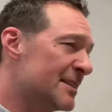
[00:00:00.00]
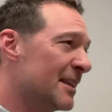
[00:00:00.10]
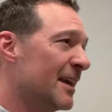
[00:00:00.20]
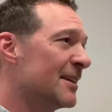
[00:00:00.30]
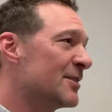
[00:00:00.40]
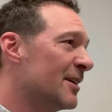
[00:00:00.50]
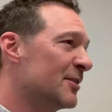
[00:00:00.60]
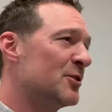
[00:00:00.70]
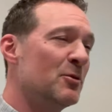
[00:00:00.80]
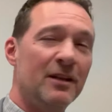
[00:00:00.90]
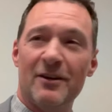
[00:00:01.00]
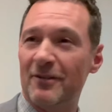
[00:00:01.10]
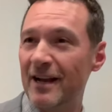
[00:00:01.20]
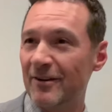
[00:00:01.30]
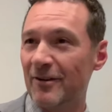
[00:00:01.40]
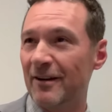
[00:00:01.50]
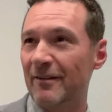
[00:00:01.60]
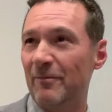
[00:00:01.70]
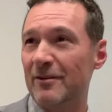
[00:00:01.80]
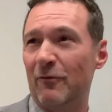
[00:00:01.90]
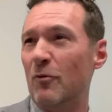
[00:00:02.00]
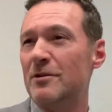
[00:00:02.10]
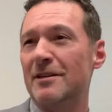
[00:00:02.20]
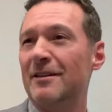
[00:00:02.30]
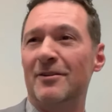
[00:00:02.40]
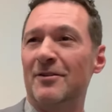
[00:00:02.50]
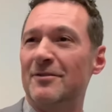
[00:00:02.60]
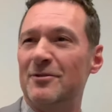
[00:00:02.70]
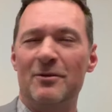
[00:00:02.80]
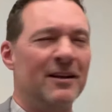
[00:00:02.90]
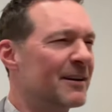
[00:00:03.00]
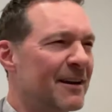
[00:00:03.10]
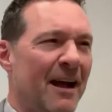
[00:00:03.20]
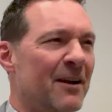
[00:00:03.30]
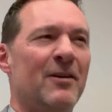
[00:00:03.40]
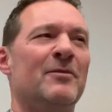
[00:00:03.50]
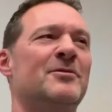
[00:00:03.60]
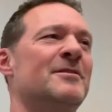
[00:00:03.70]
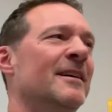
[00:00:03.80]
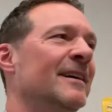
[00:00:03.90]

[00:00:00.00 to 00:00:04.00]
I think it's got a two liter in, or a four cylinder, two liter. Like, I don't know. It's just